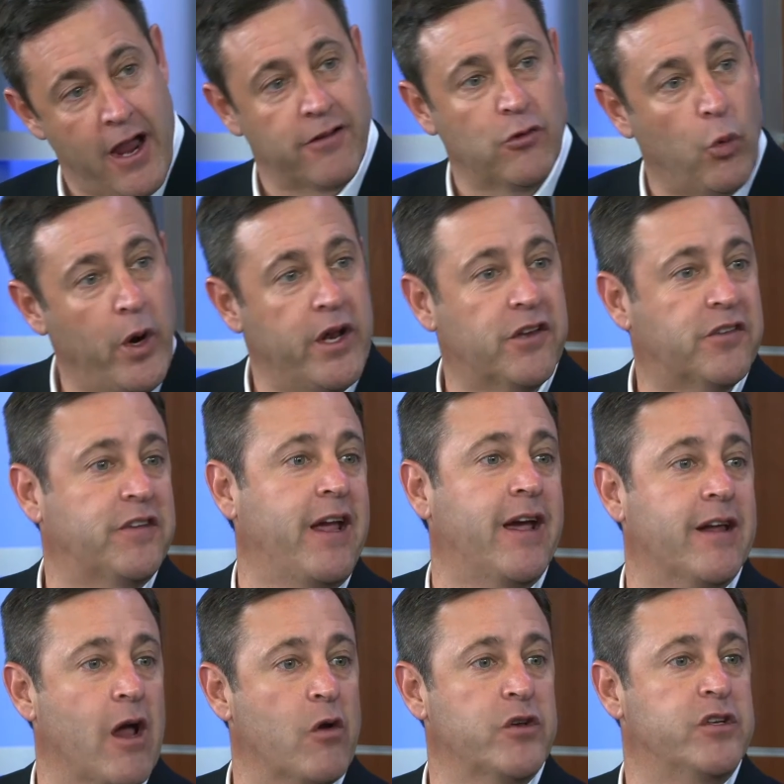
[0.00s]
as a way to
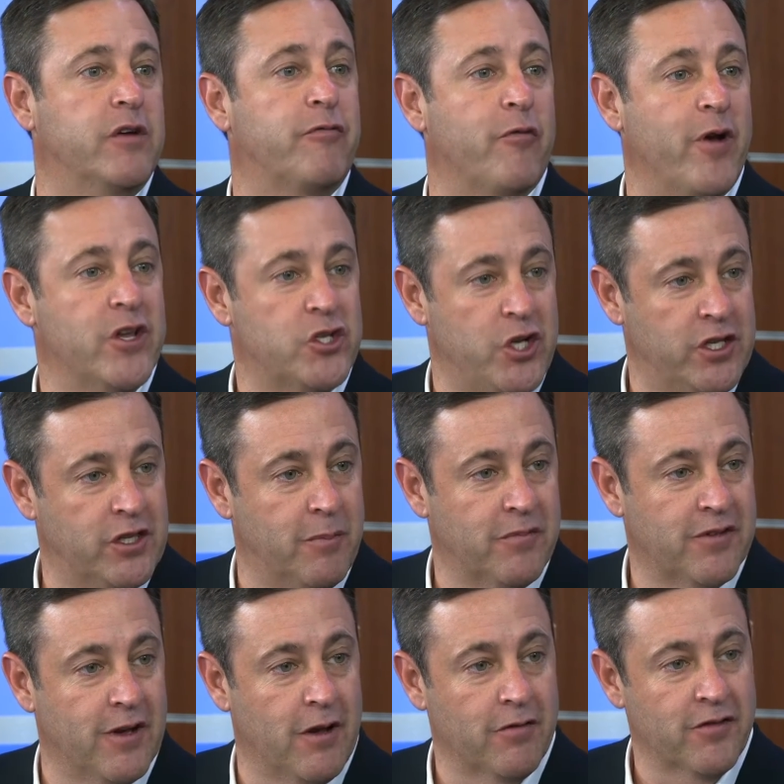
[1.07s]
stand out and differentiate
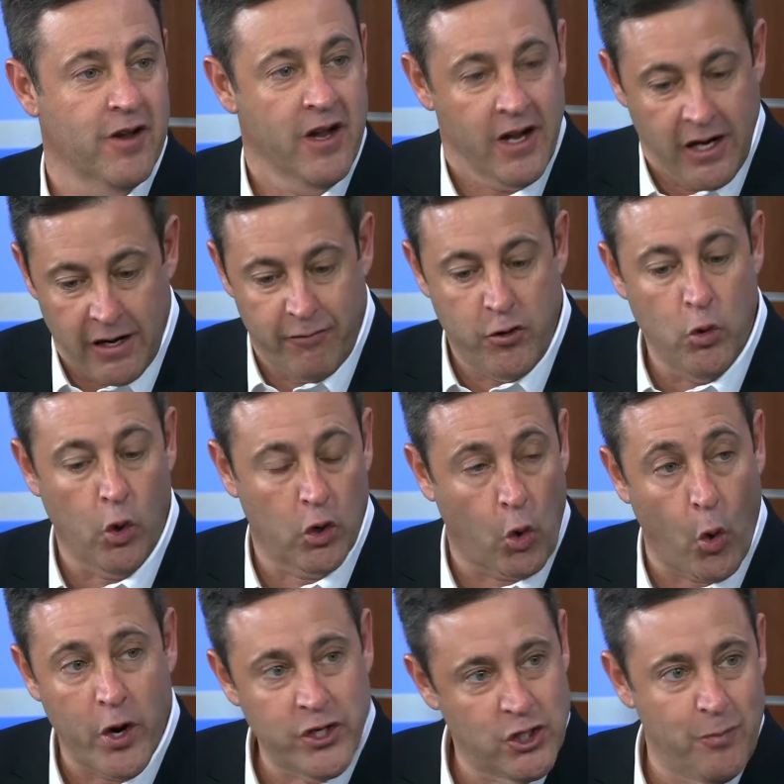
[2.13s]
themselves. If you are
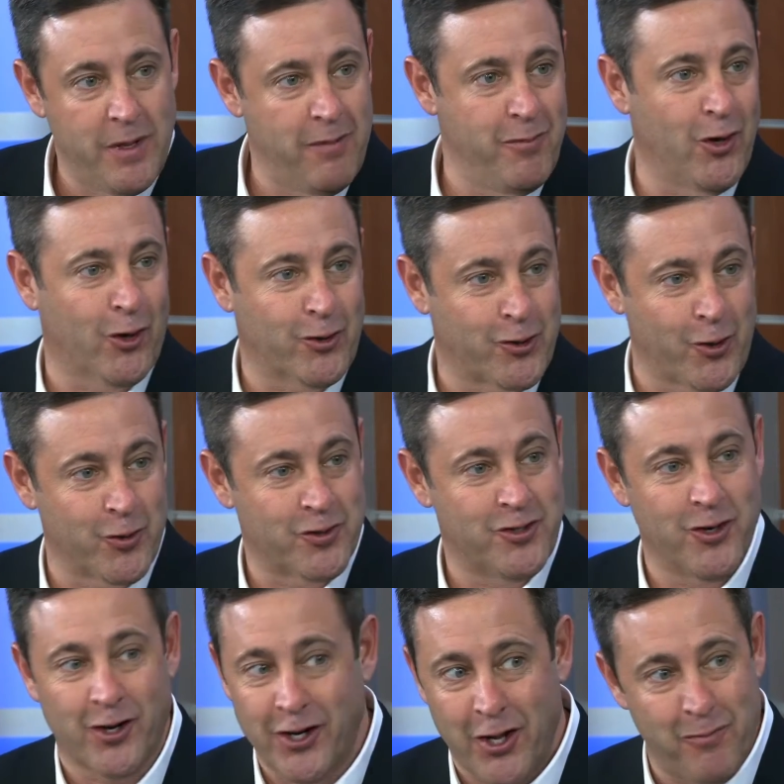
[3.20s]
going to be
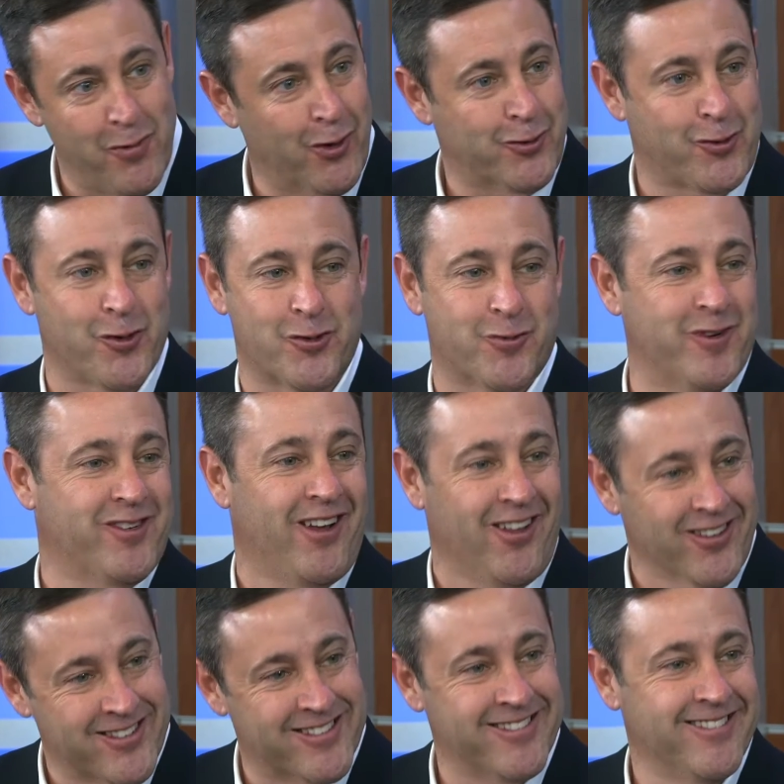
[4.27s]
milquetoast, you're going to get milquetoast
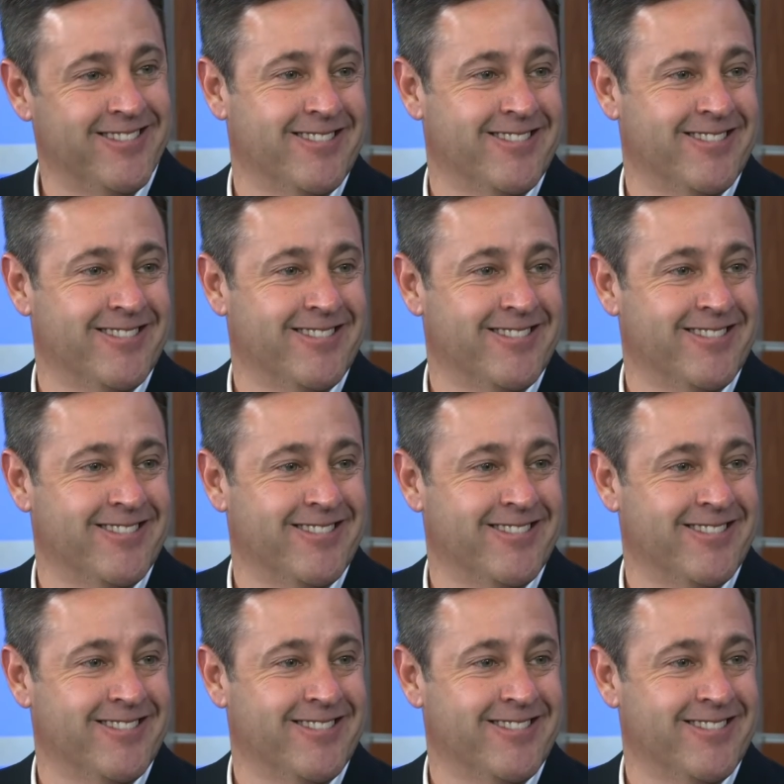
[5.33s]
results.